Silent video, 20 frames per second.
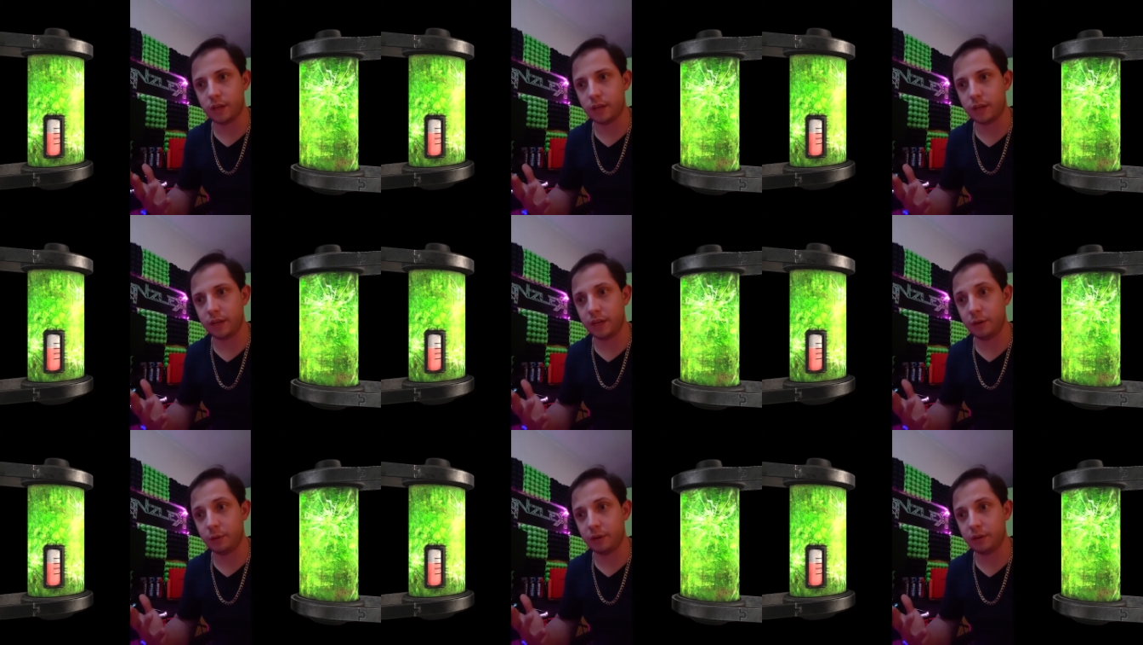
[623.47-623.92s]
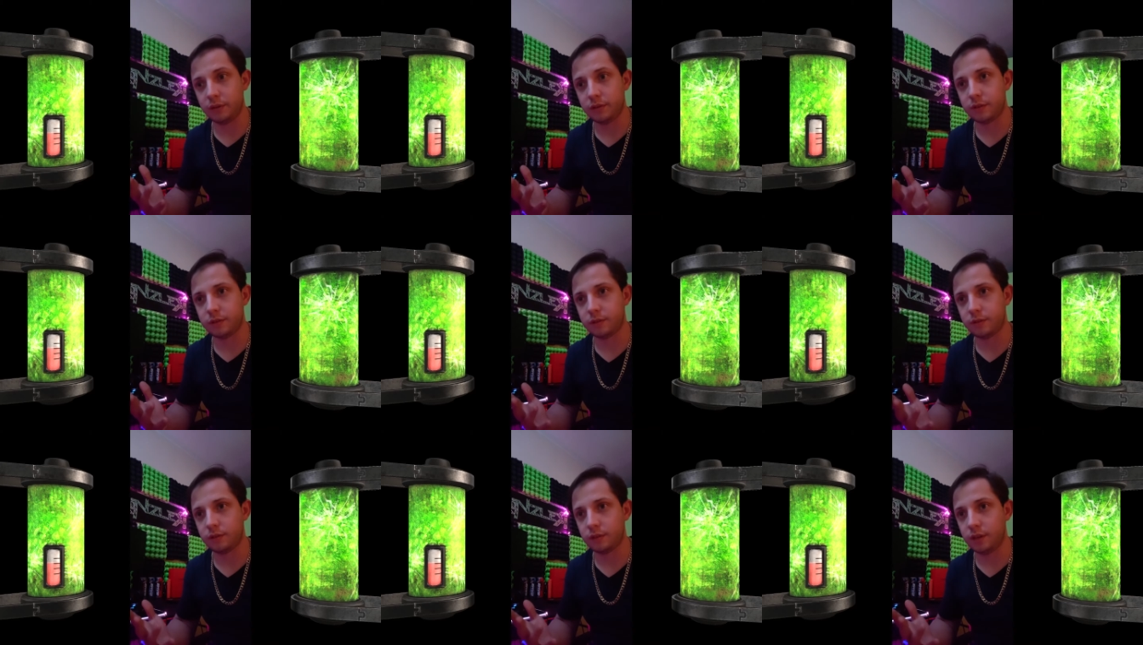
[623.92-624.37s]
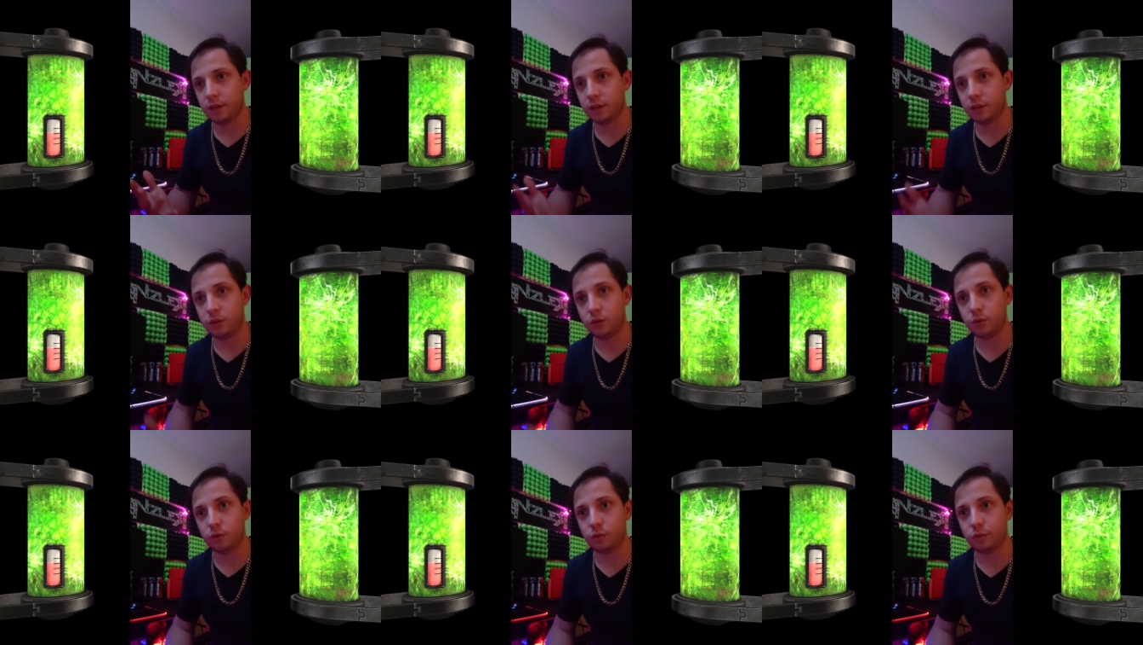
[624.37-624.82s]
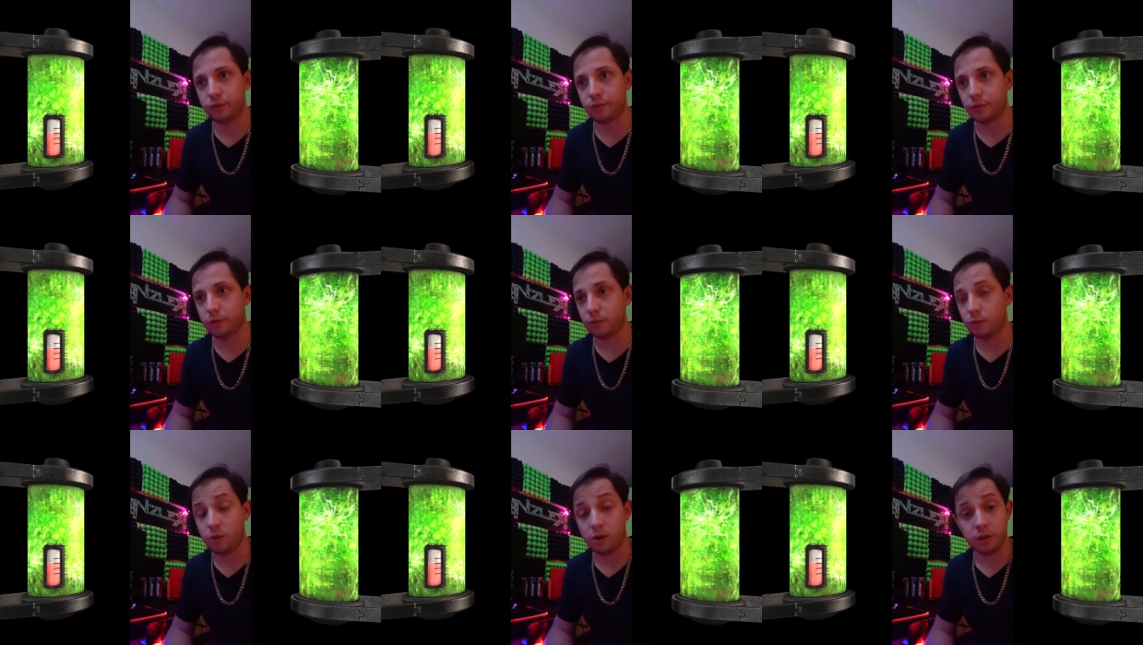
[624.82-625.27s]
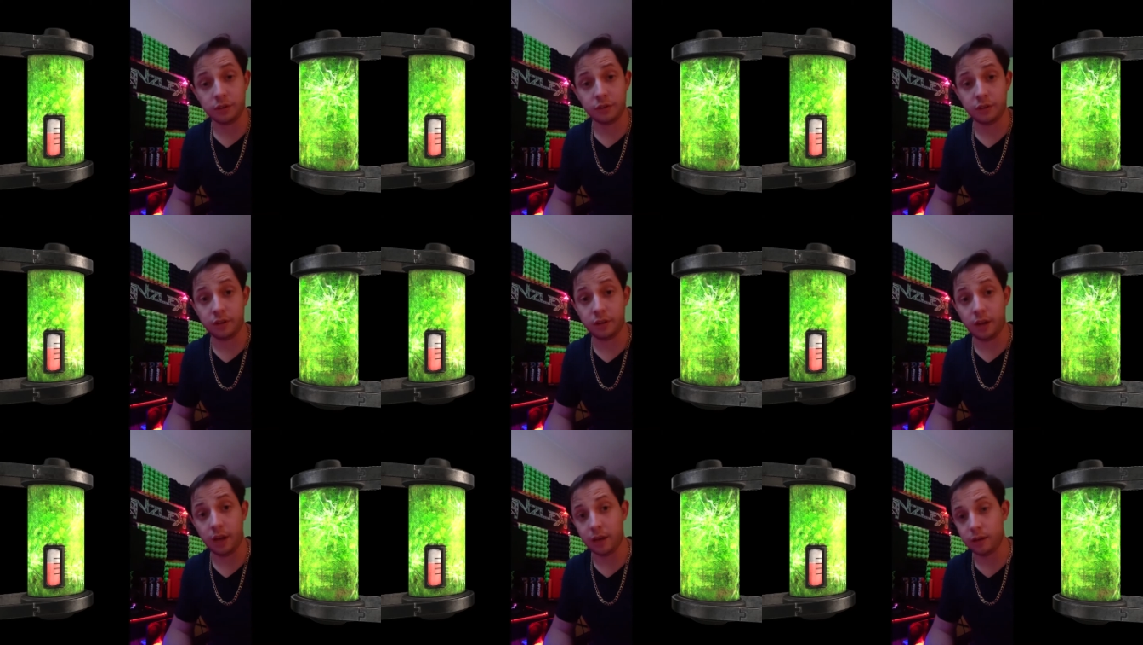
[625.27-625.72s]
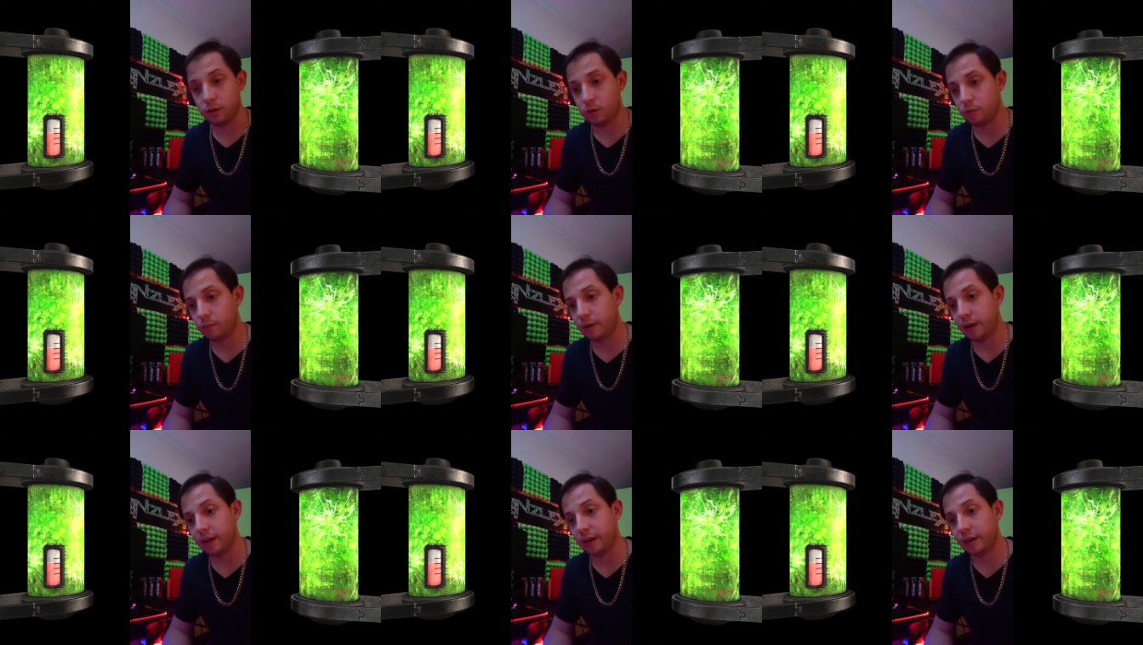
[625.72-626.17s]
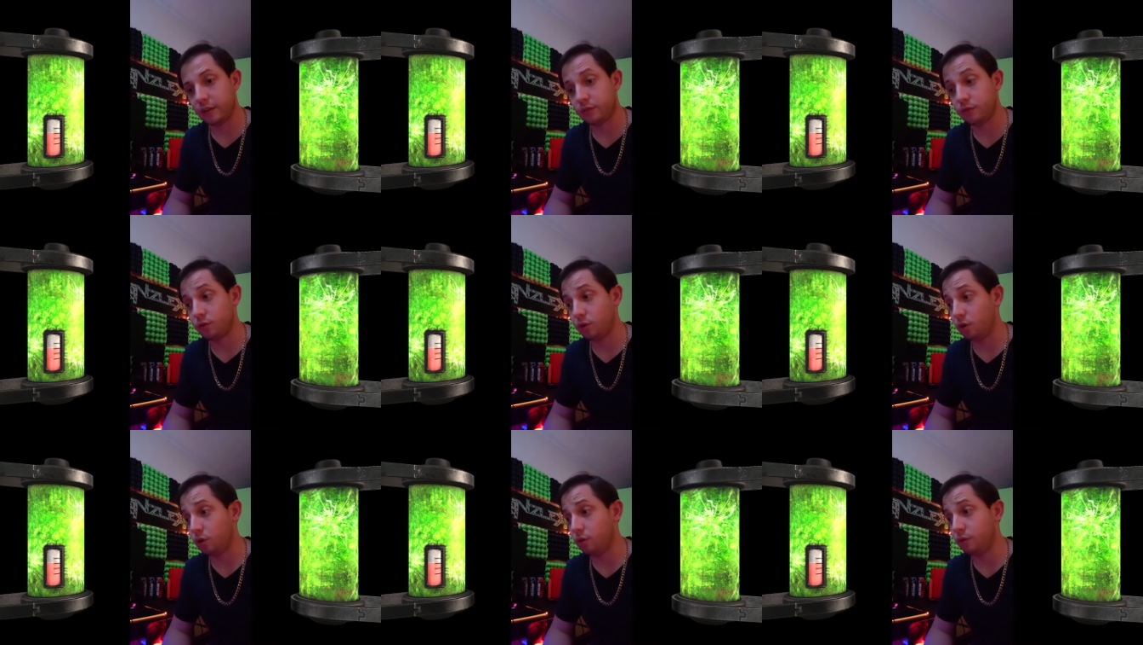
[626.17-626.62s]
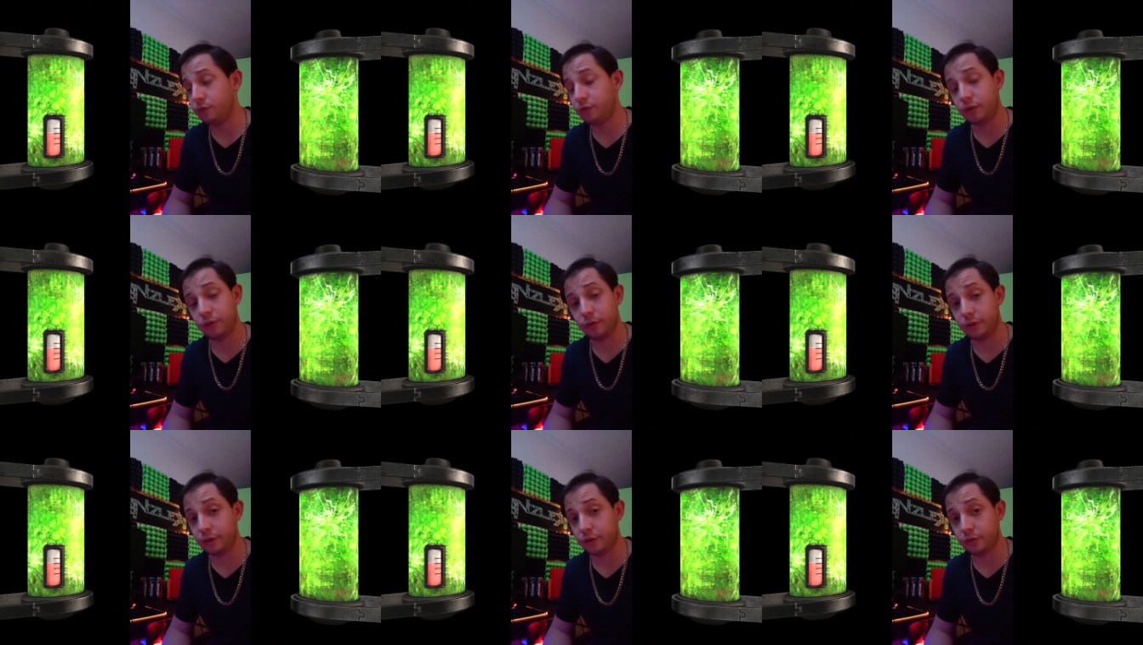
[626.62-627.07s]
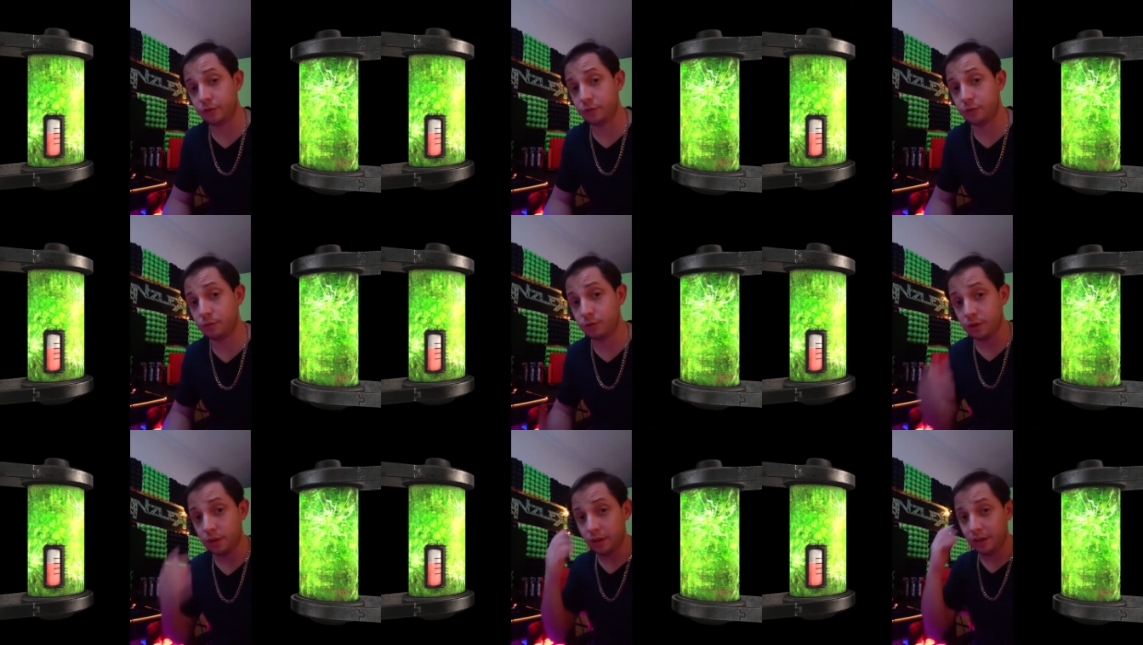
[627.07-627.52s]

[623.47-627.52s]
anyways, thank you for watching. I hope I solved your issue.